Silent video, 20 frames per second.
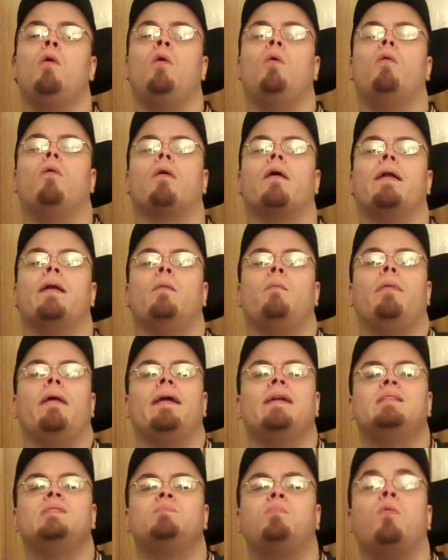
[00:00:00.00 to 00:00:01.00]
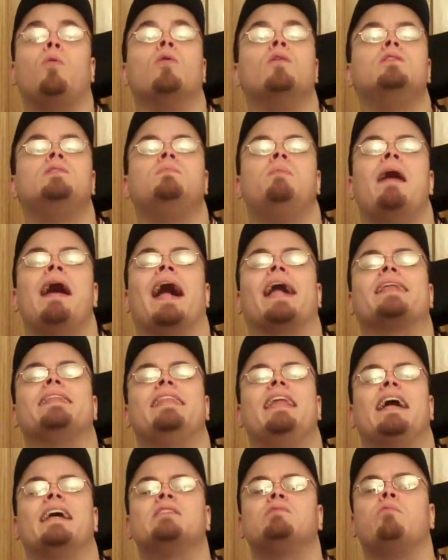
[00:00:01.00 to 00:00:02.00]
We're going to bring sports back
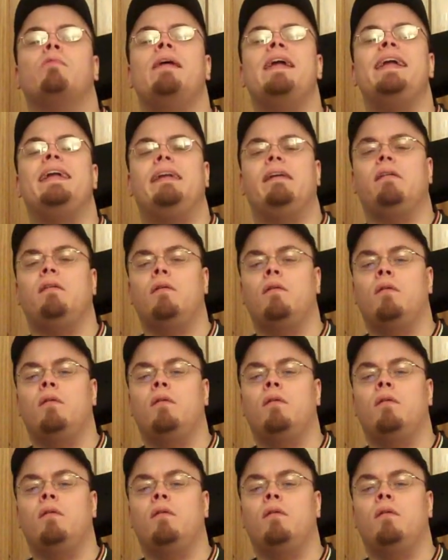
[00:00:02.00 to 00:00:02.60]
next week